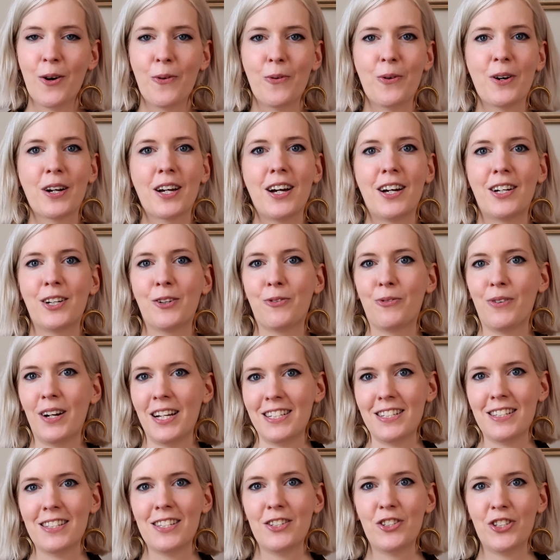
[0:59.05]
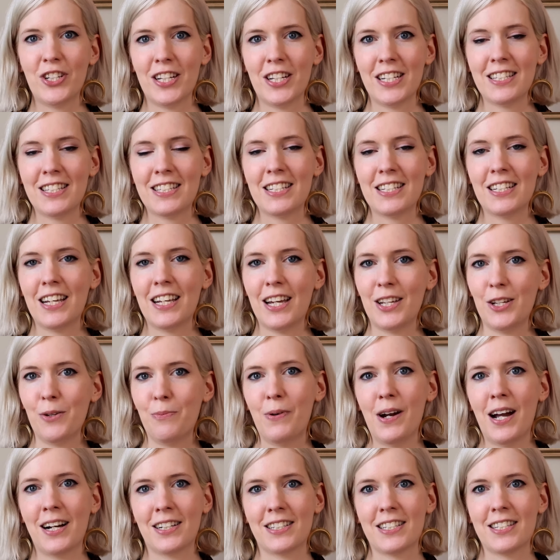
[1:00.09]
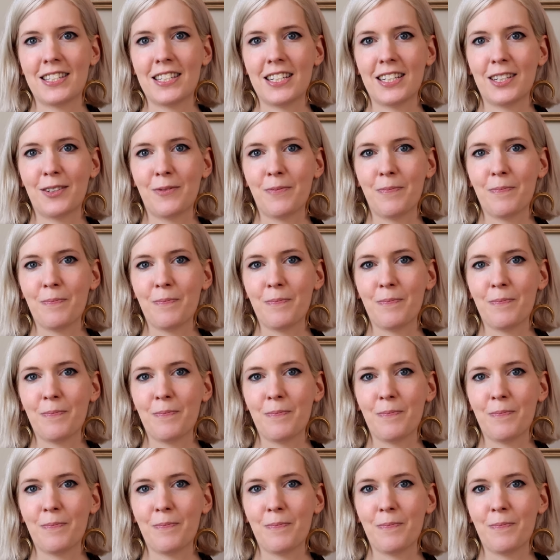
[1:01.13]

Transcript: we're cutting right to the chase to get you practicing.